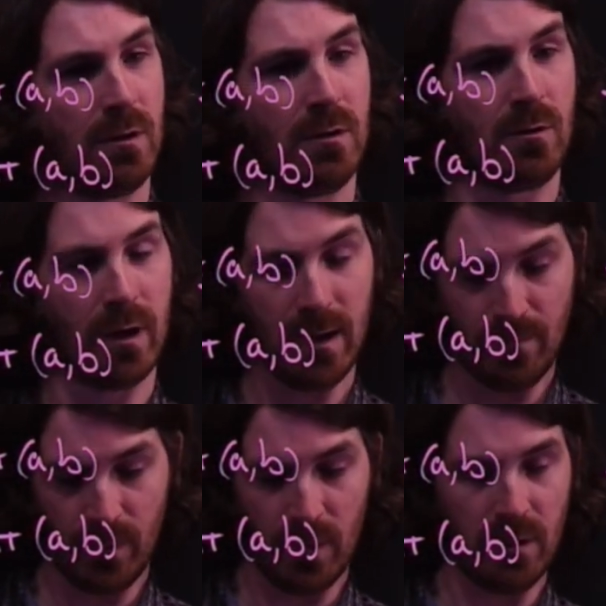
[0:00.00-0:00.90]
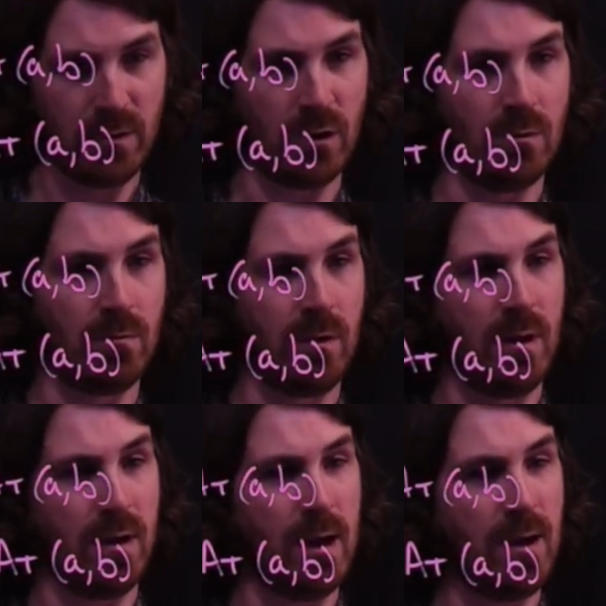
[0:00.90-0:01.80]
Okay, so
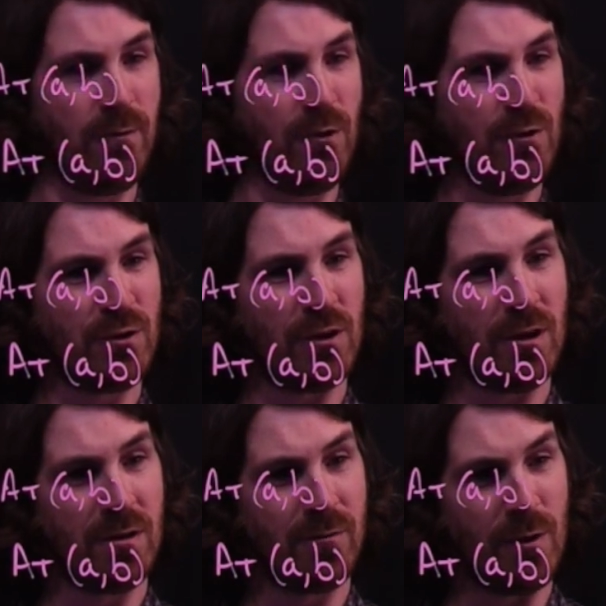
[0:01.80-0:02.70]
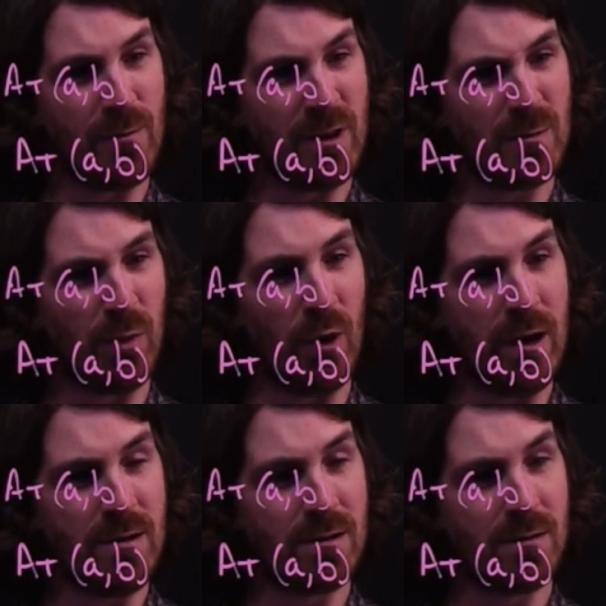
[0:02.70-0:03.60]
if you start from this
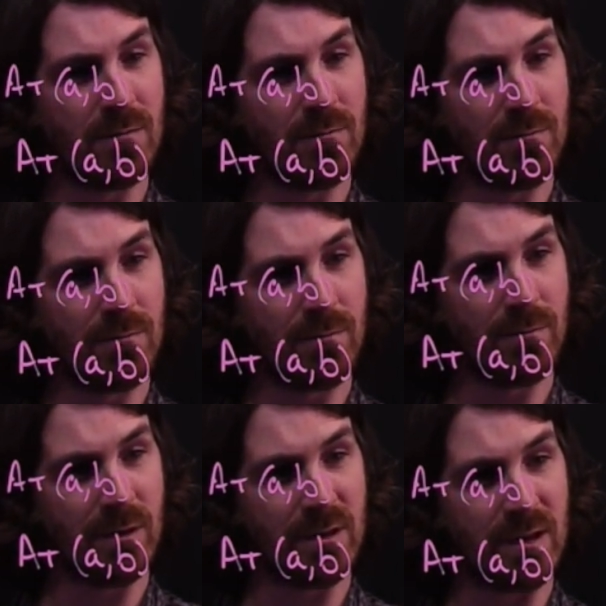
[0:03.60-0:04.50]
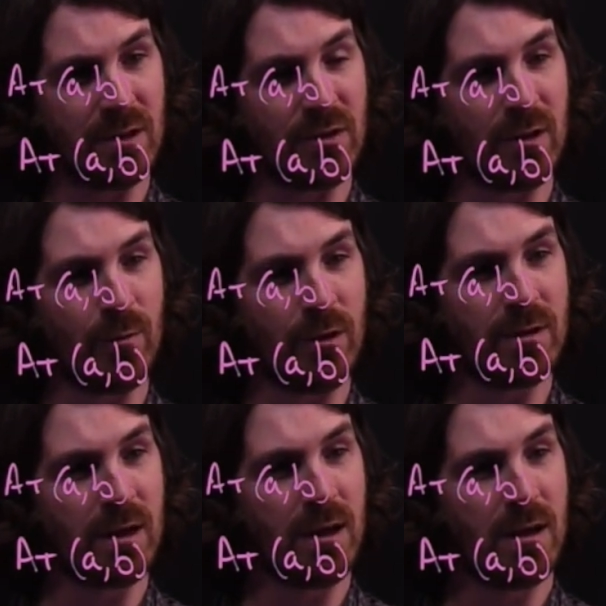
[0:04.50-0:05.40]
point, this stationary point,
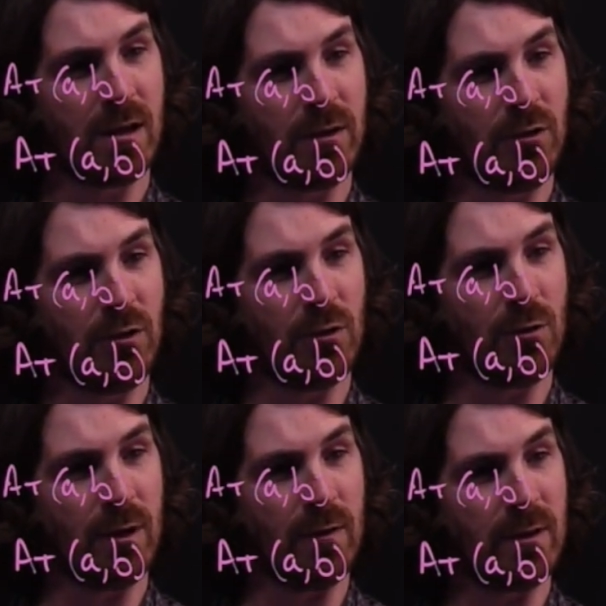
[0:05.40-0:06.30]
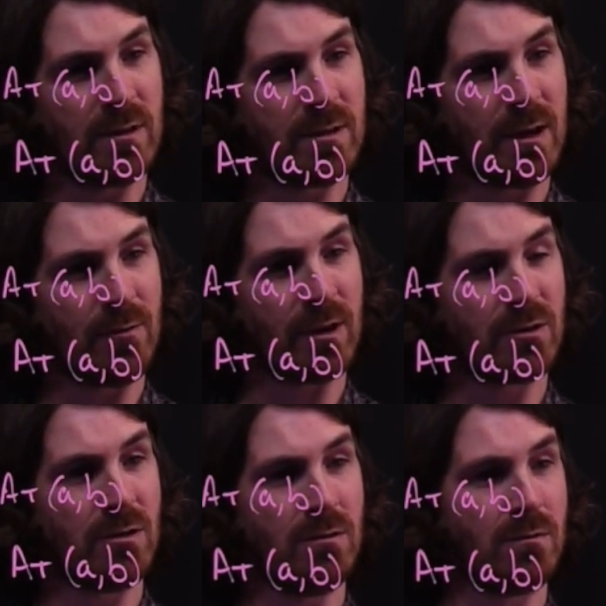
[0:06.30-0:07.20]
and you go in this
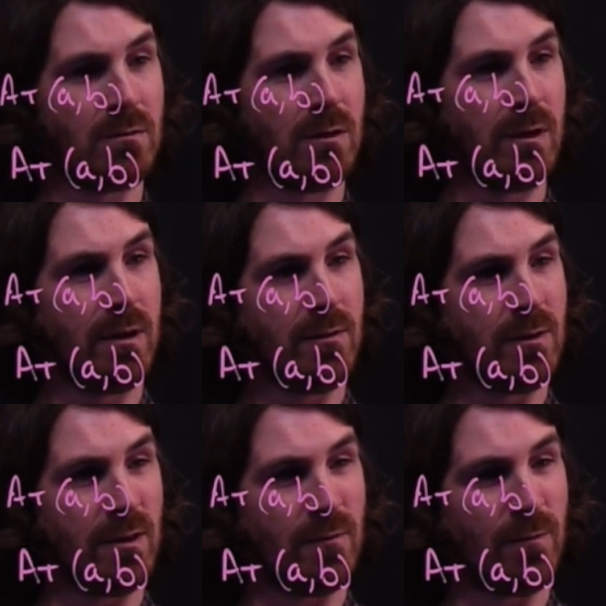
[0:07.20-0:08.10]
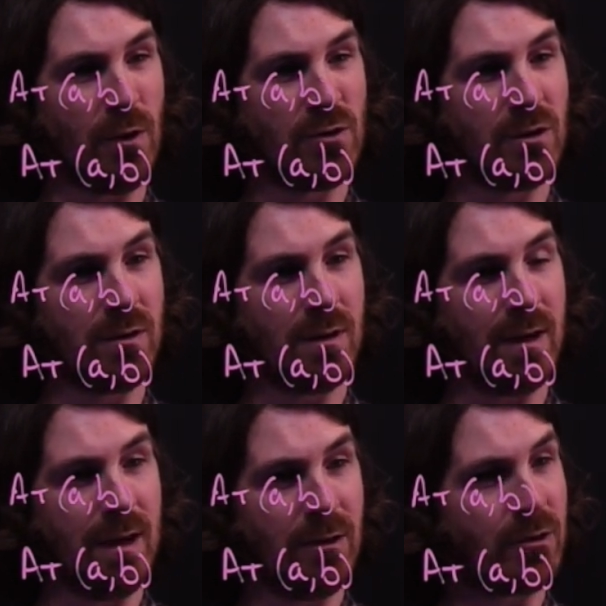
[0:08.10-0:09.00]
direction, then the function
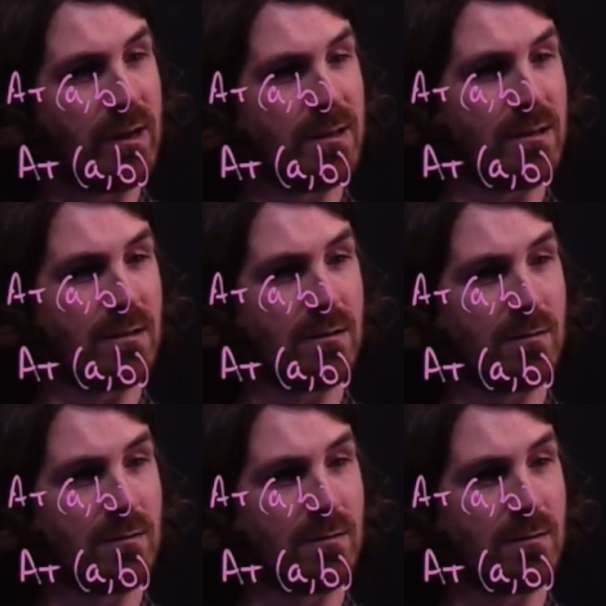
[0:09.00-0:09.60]
increases.